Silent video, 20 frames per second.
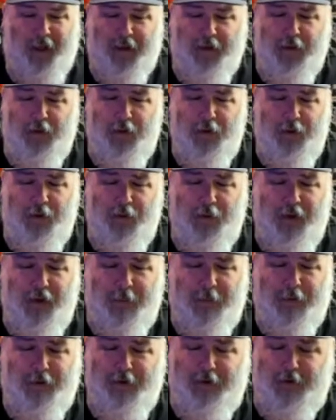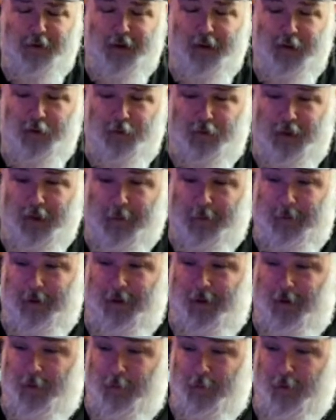do appreciate you
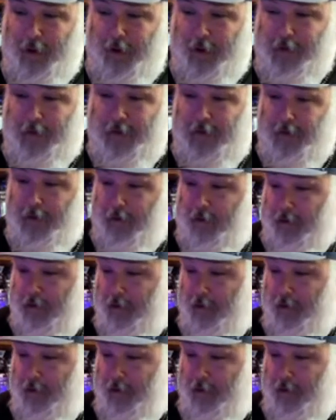stopping in and watching,